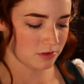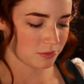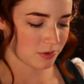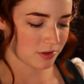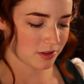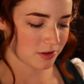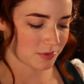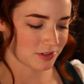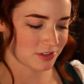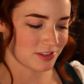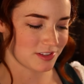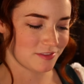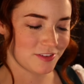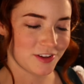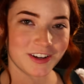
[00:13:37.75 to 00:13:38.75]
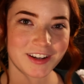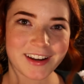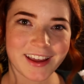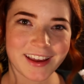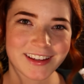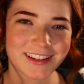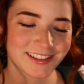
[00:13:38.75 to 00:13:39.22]
The Willow Witch is
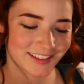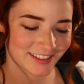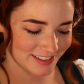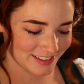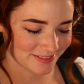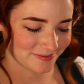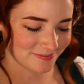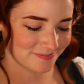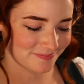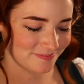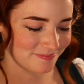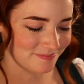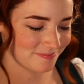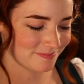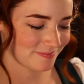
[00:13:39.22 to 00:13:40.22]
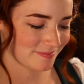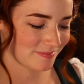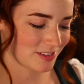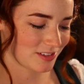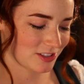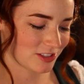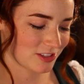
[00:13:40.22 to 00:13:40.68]
very nice. You
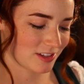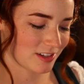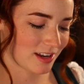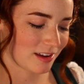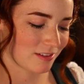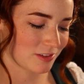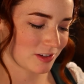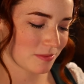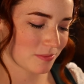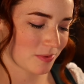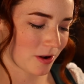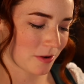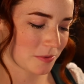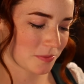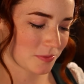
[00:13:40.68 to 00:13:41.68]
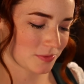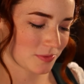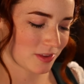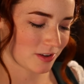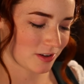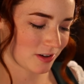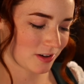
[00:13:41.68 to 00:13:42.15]
shouldn't have any
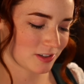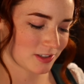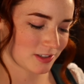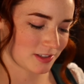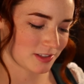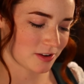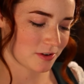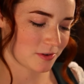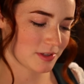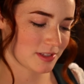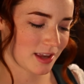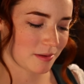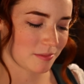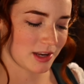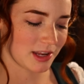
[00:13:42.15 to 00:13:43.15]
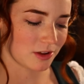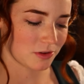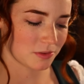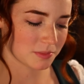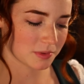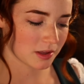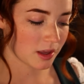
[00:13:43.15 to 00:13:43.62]
problems with her. She's always happy to
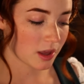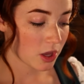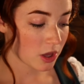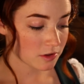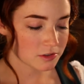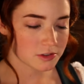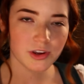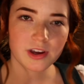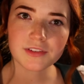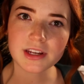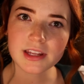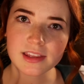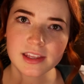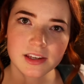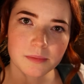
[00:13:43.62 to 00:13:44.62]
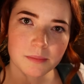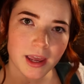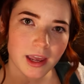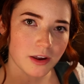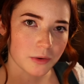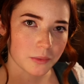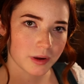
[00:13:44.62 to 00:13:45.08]
help. Do you have anything to
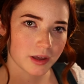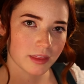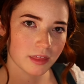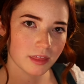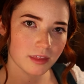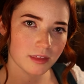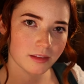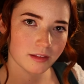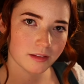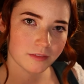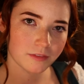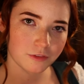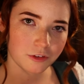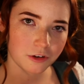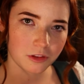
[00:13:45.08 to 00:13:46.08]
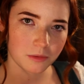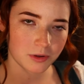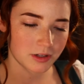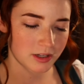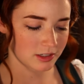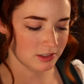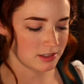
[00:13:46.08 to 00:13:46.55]
pay her with for
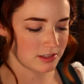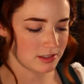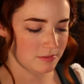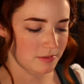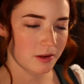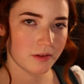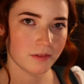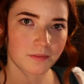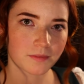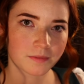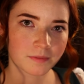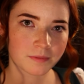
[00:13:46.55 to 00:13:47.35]
the protection spell?